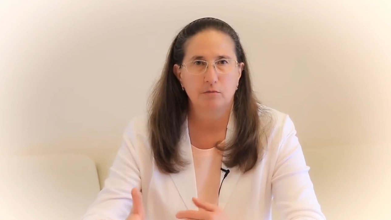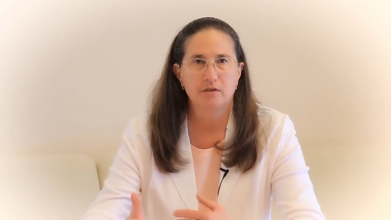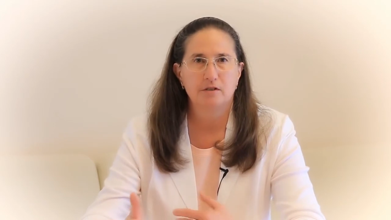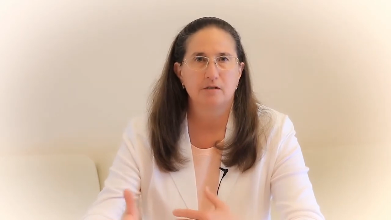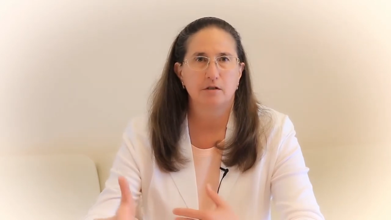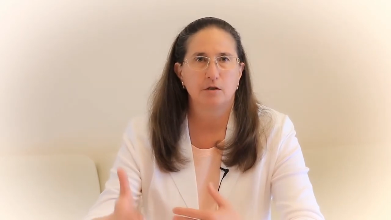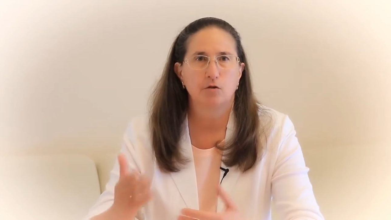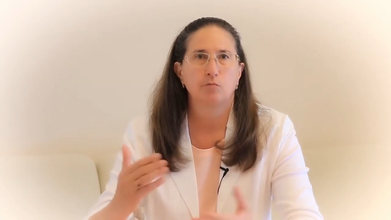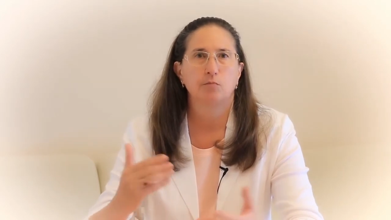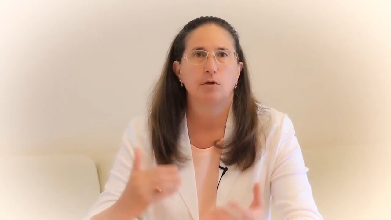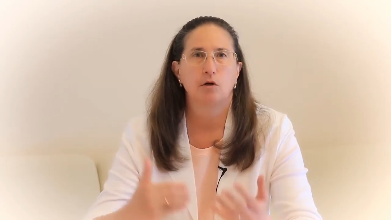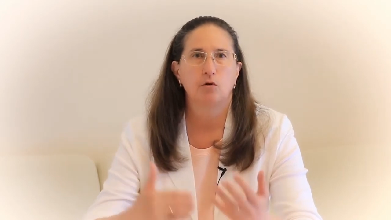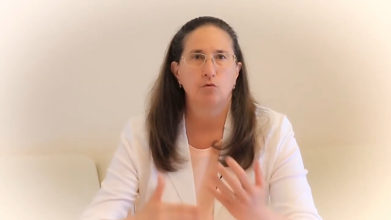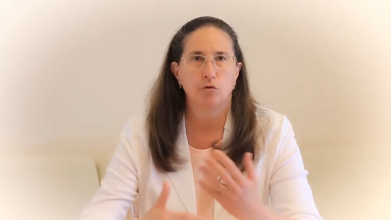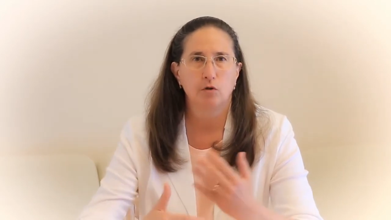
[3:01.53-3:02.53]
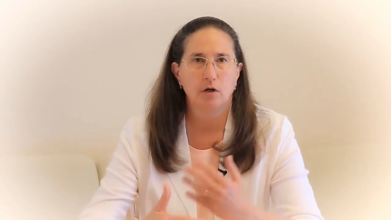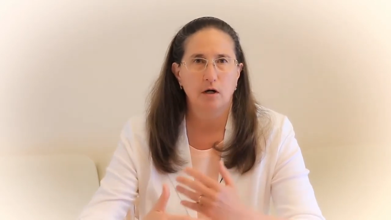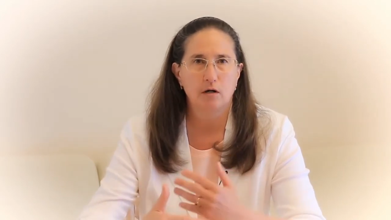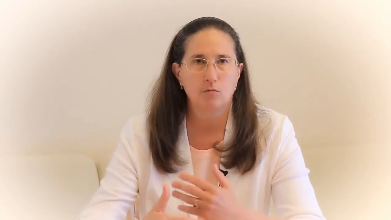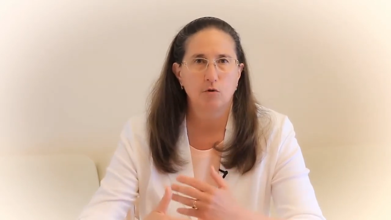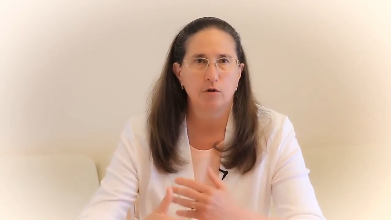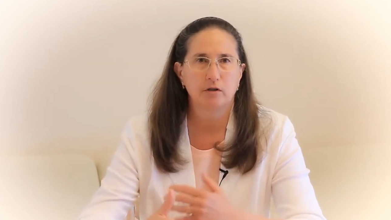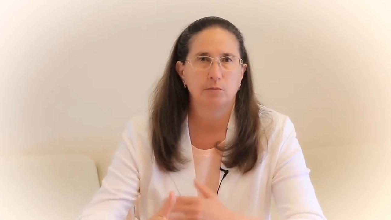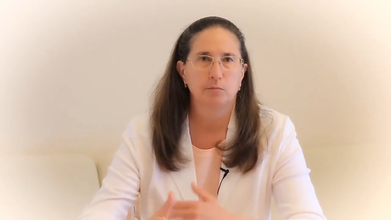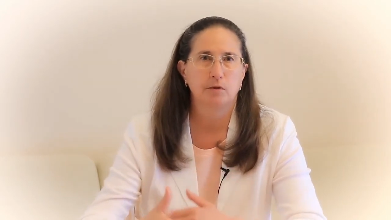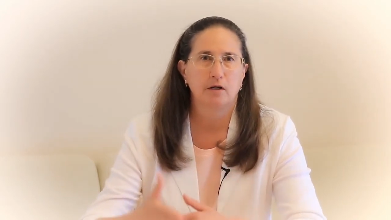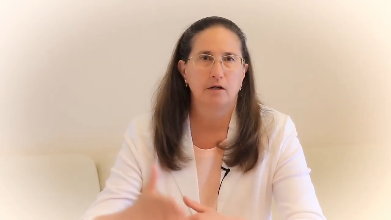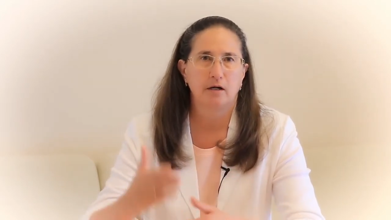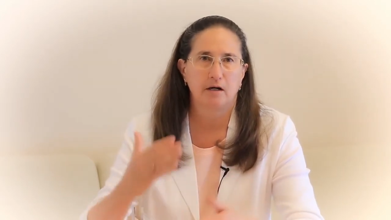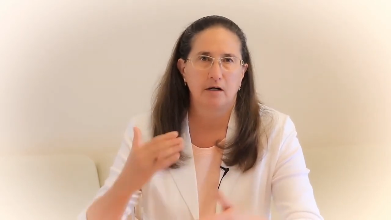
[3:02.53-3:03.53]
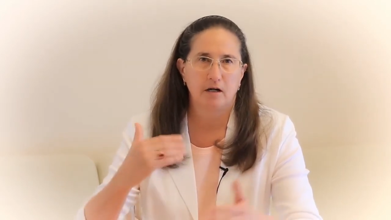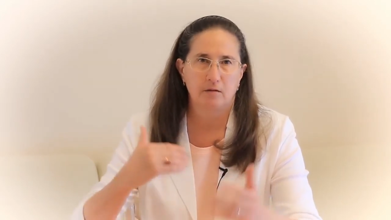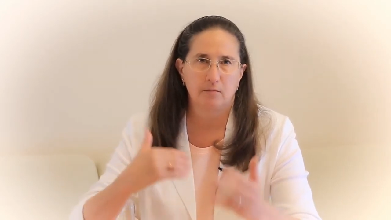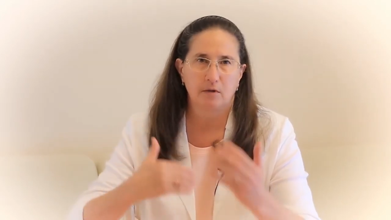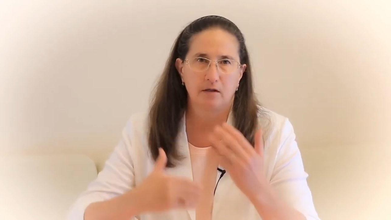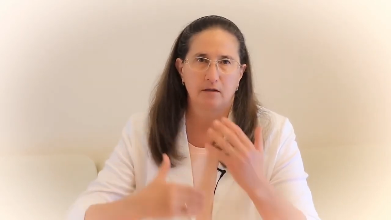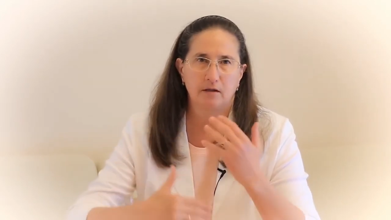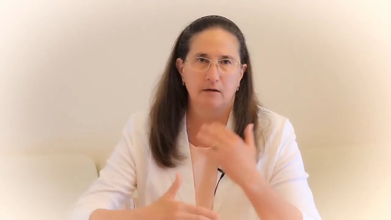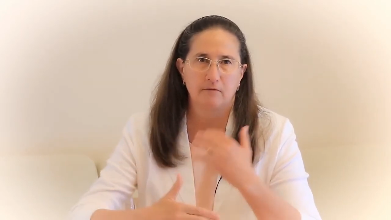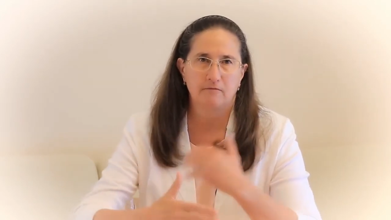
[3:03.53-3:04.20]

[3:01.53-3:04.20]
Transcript: evil, we create bad karma,